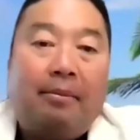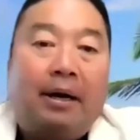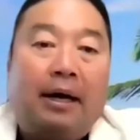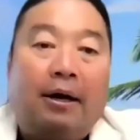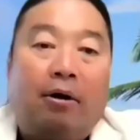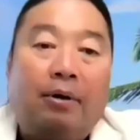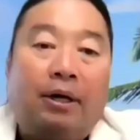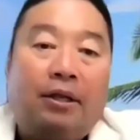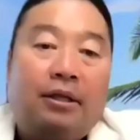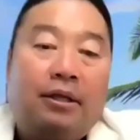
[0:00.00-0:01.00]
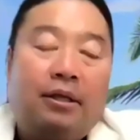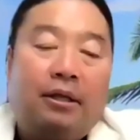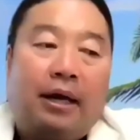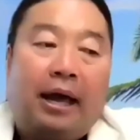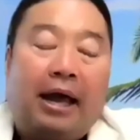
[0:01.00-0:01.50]
I always
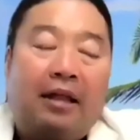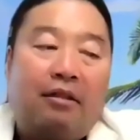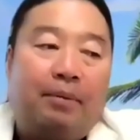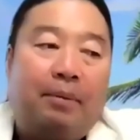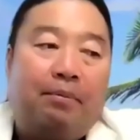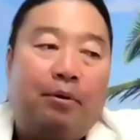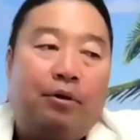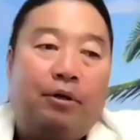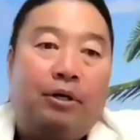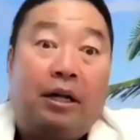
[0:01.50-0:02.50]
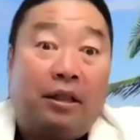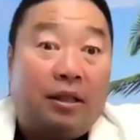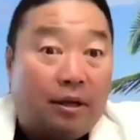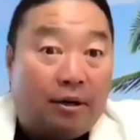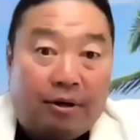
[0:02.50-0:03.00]
ask people to
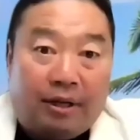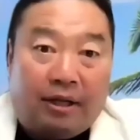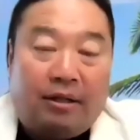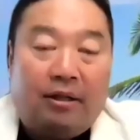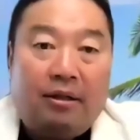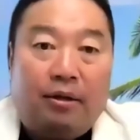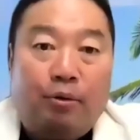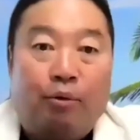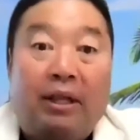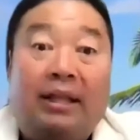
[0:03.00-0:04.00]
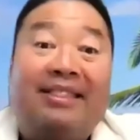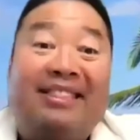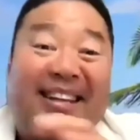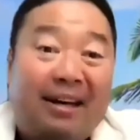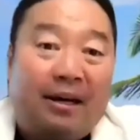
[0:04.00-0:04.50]
consider this, to really
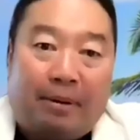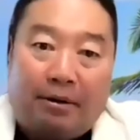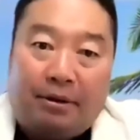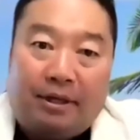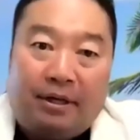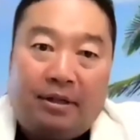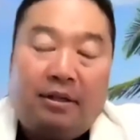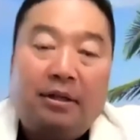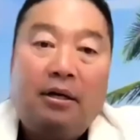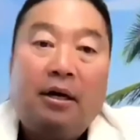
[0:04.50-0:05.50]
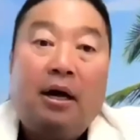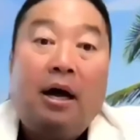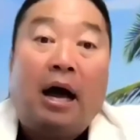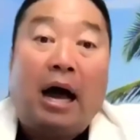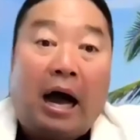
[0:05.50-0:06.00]
think about this.
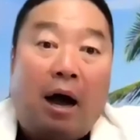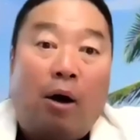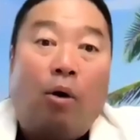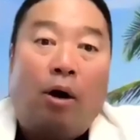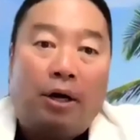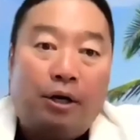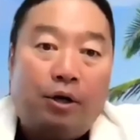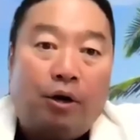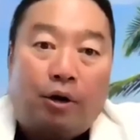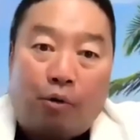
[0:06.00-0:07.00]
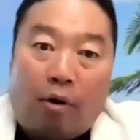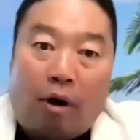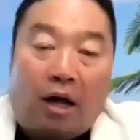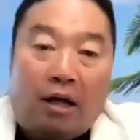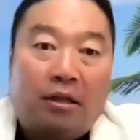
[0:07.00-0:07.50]
How are you going to
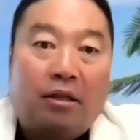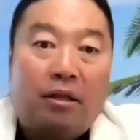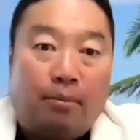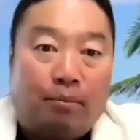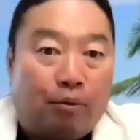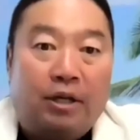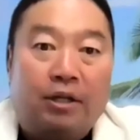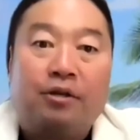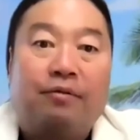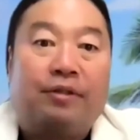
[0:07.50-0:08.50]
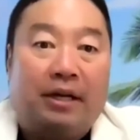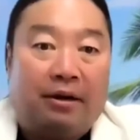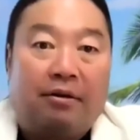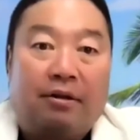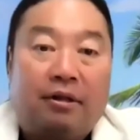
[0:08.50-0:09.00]
cross the bridge of
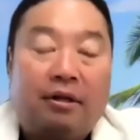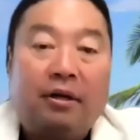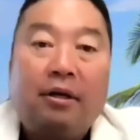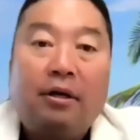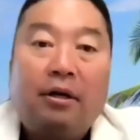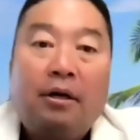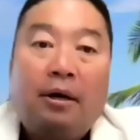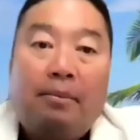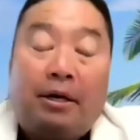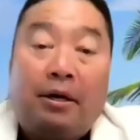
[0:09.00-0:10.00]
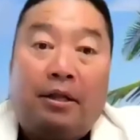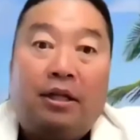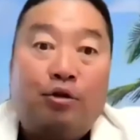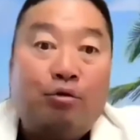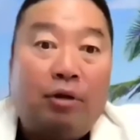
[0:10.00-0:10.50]
tears? Because
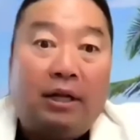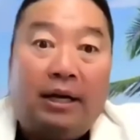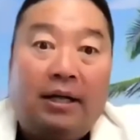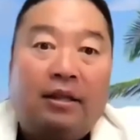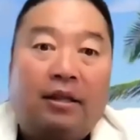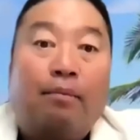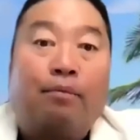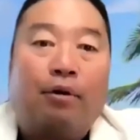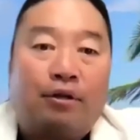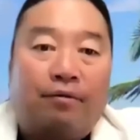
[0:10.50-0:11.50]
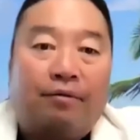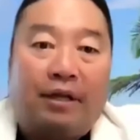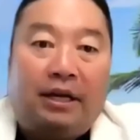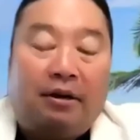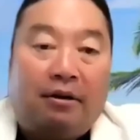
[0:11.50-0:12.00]
it truly is a bridge of
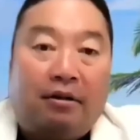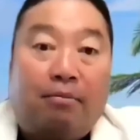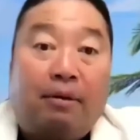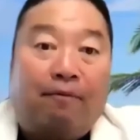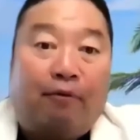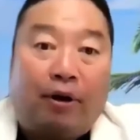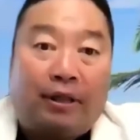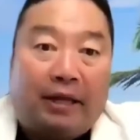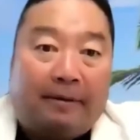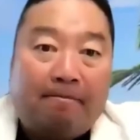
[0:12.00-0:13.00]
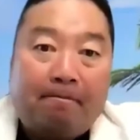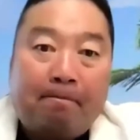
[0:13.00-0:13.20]
tears before then.